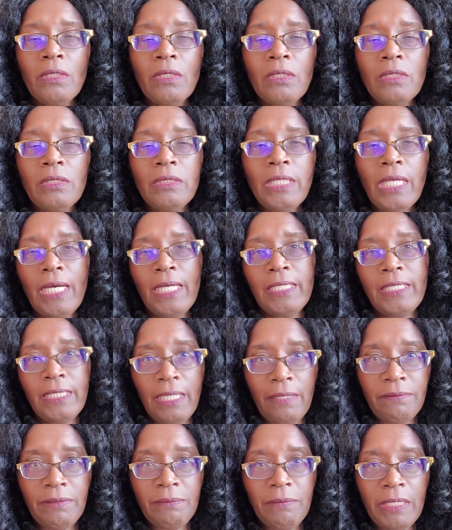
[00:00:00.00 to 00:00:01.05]
Yeah, I didn't
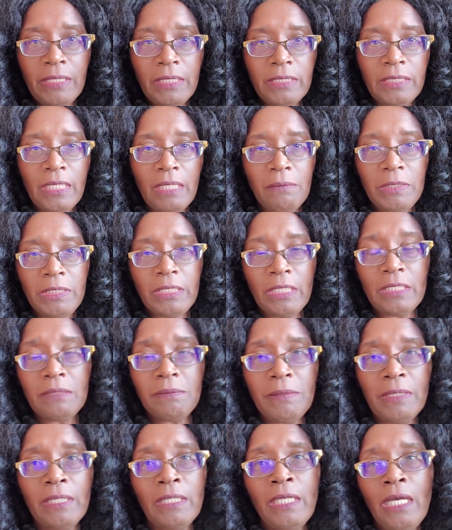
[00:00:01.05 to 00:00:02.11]
have to make the same
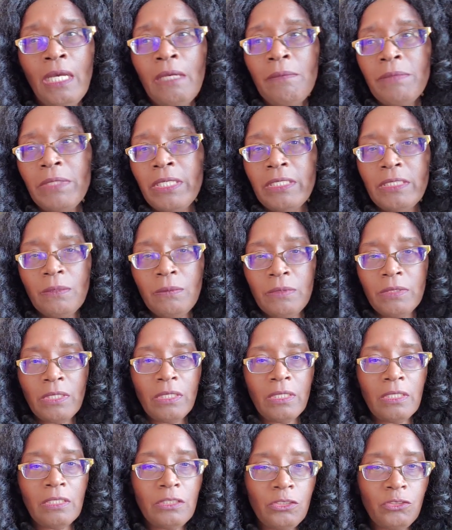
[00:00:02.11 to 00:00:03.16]
adjustment because it was
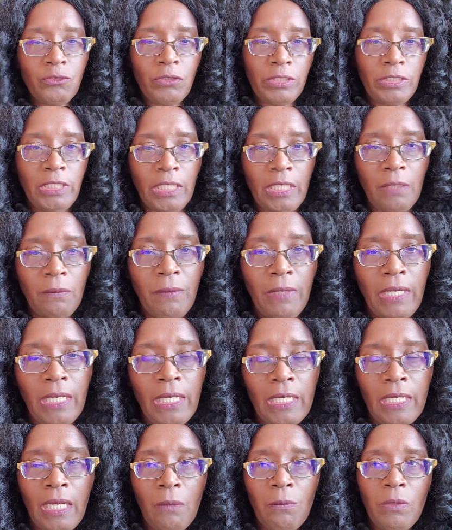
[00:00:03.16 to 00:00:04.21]
going to stretch anyway,
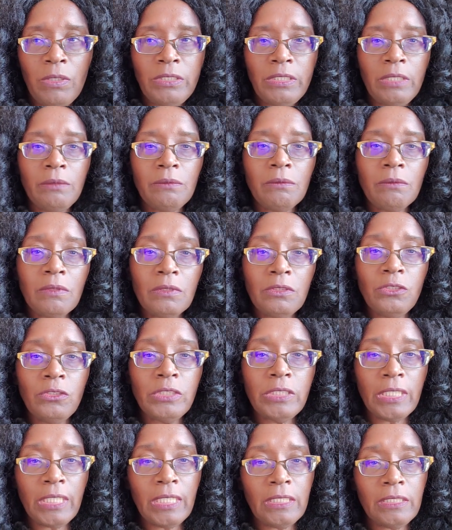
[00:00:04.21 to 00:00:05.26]
and I wasn't
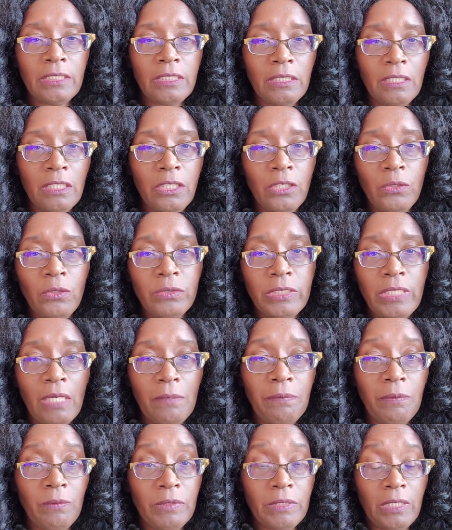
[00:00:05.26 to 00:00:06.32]
using it to close
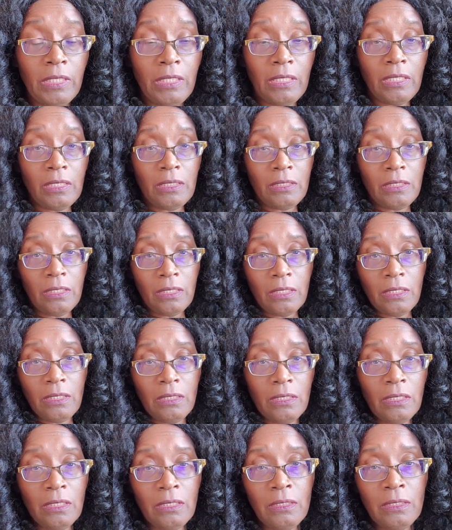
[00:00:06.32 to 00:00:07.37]
up.
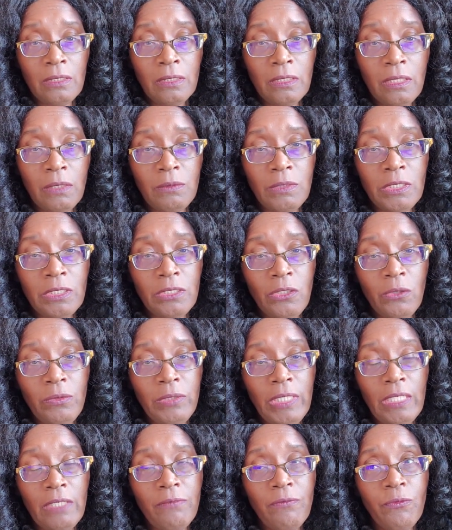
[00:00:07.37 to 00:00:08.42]
There was no
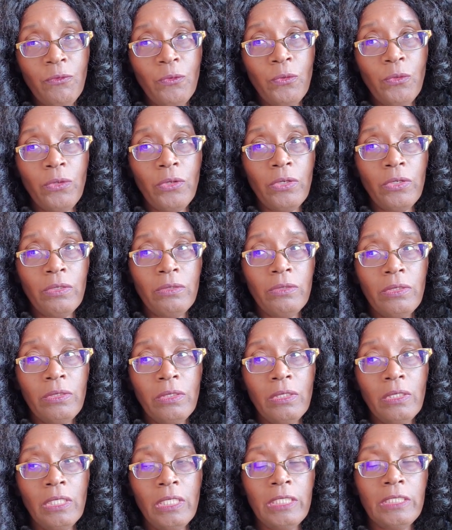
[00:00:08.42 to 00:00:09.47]
need for
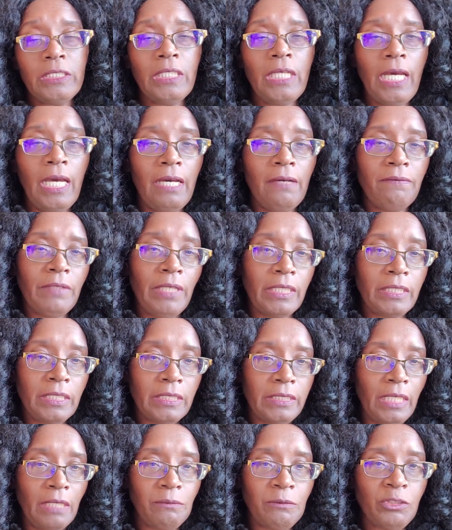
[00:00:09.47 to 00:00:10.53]
it to have like the
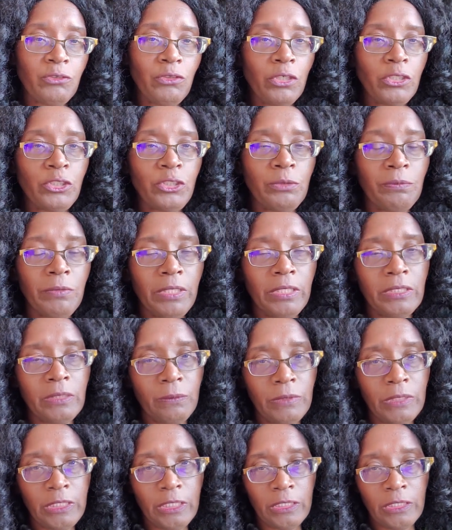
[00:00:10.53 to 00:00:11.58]
same structure because it
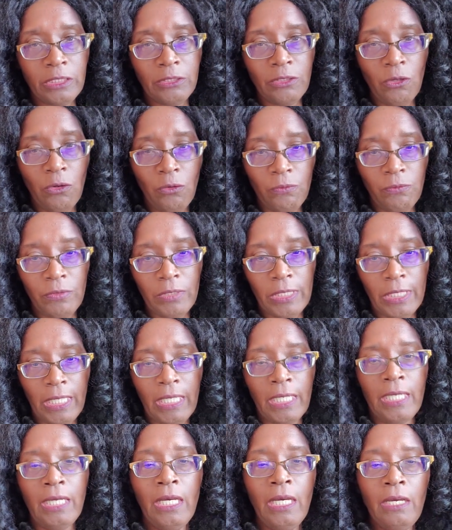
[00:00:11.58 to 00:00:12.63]
was just an
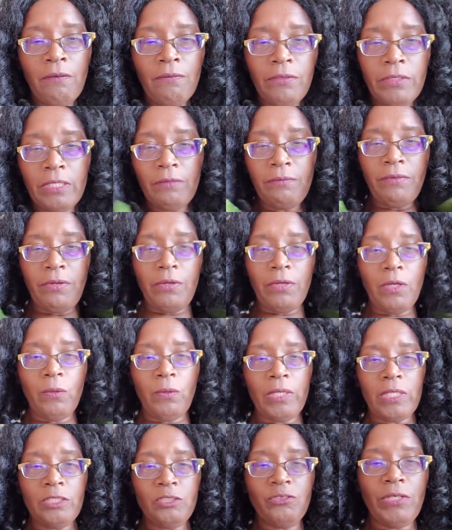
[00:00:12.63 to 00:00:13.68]
overlay for the very
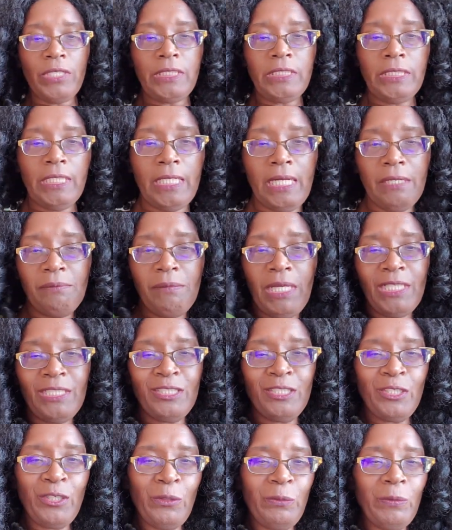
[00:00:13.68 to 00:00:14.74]
quick dress that I made
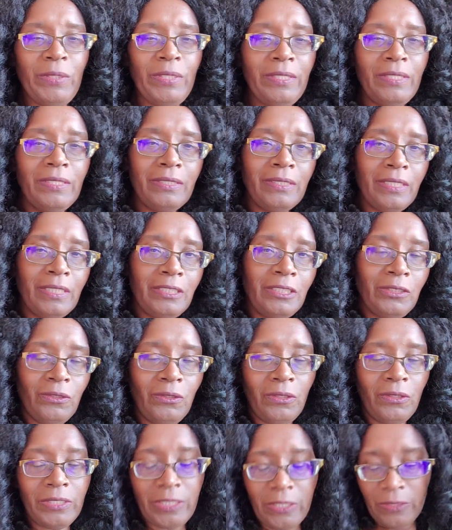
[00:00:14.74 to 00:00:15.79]
to go with it, that you'll
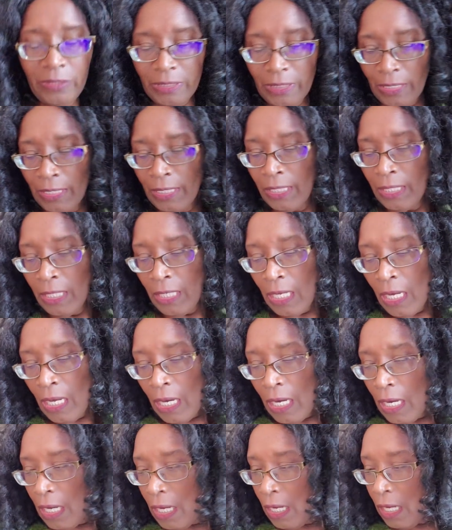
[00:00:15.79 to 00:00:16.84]
also see.
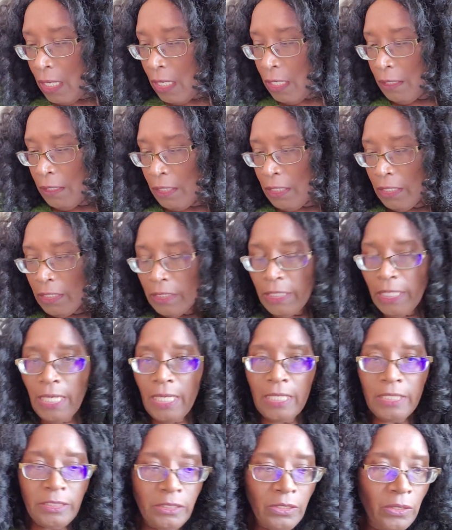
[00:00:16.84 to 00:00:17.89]

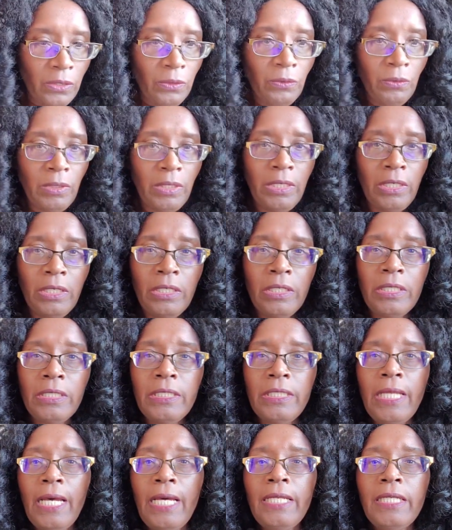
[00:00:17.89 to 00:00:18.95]
Yeah, so
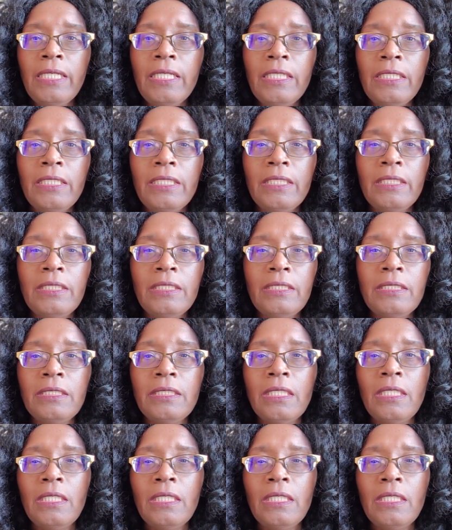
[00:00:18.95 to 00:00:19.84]
those